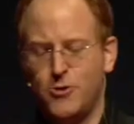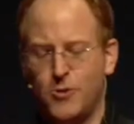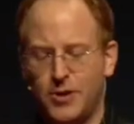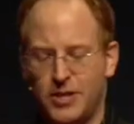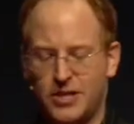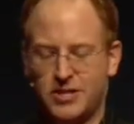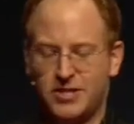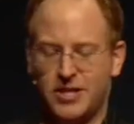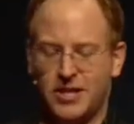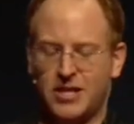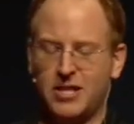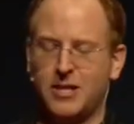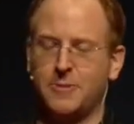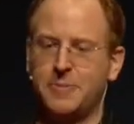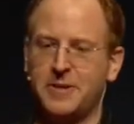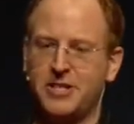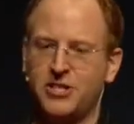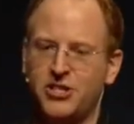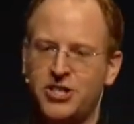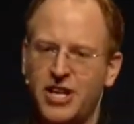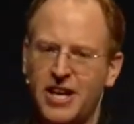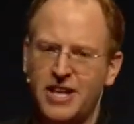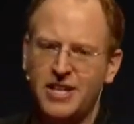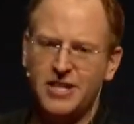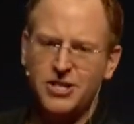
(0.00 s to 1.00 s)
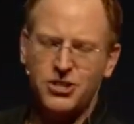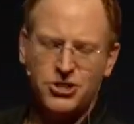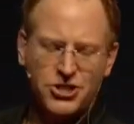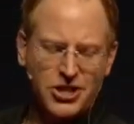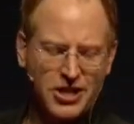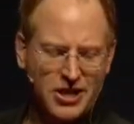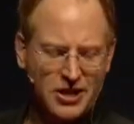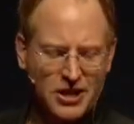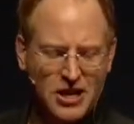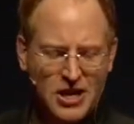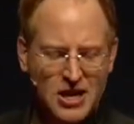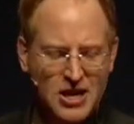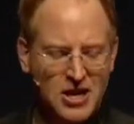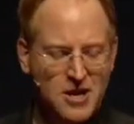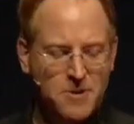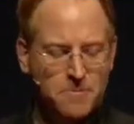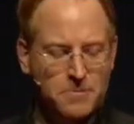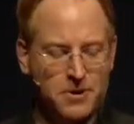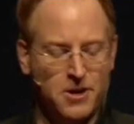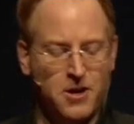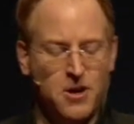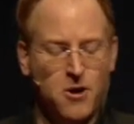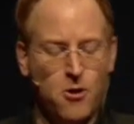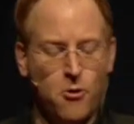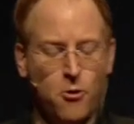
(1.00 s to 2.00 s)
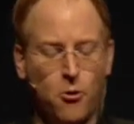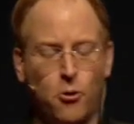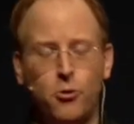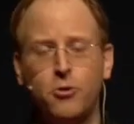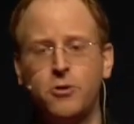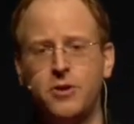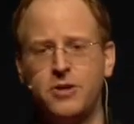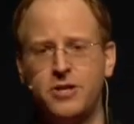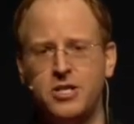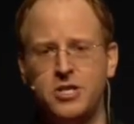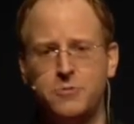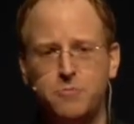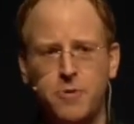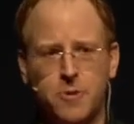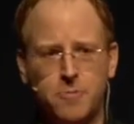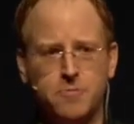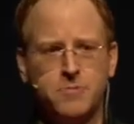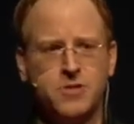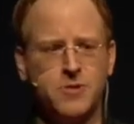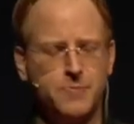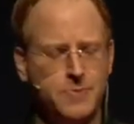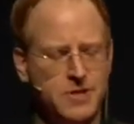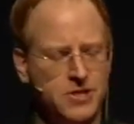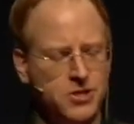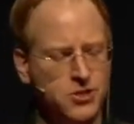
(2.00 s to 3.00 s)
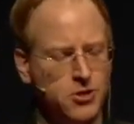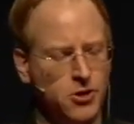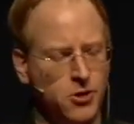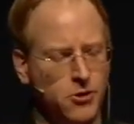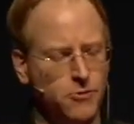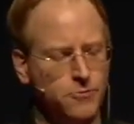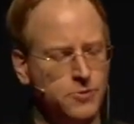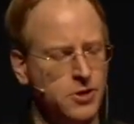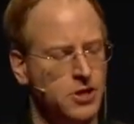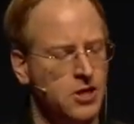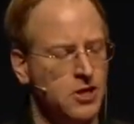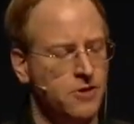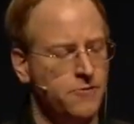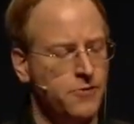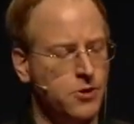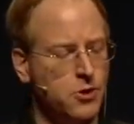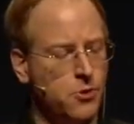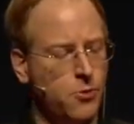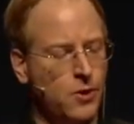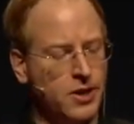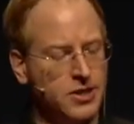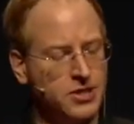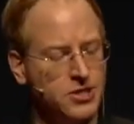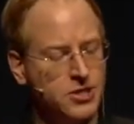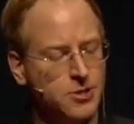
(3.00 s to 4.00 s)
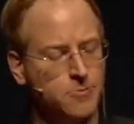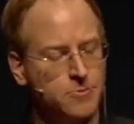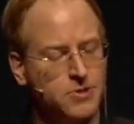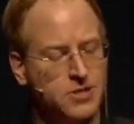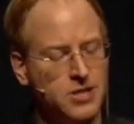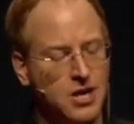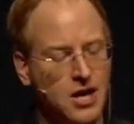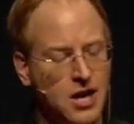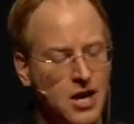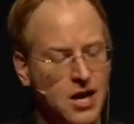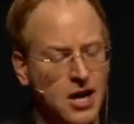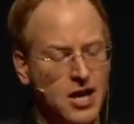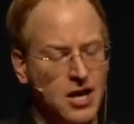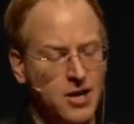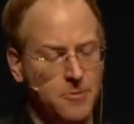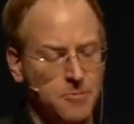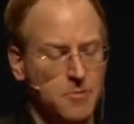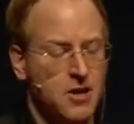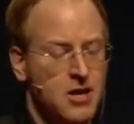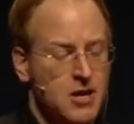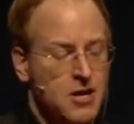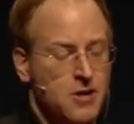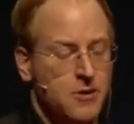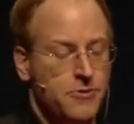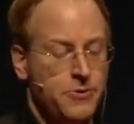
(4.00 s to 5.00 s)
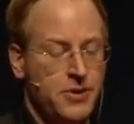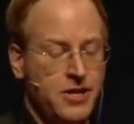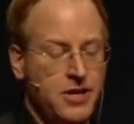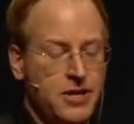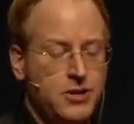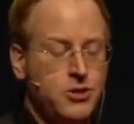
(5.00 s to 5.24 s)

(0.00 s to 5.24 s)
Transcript: and it's a little bit challenging, but all of these problems have been solved for quite some time. The